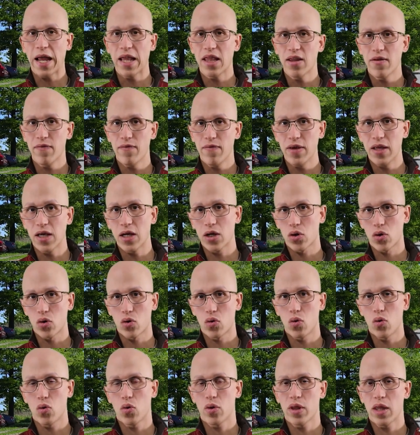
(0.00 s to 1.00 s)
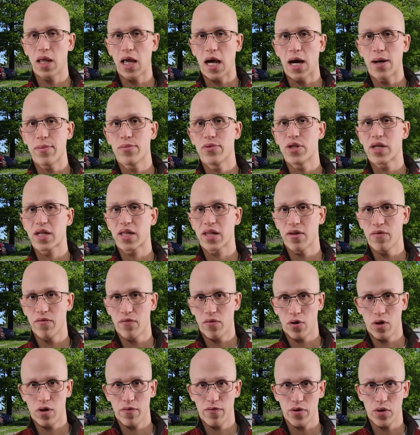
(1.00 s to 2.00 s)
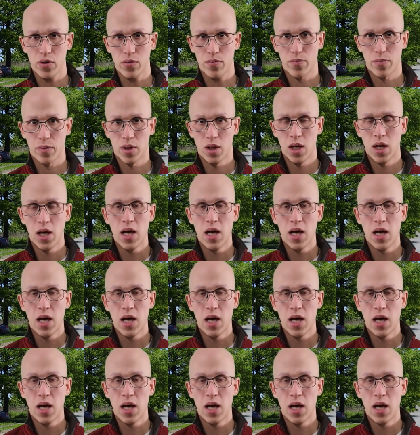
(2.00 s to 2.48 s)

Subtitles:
and the vehicle or the object in front of you.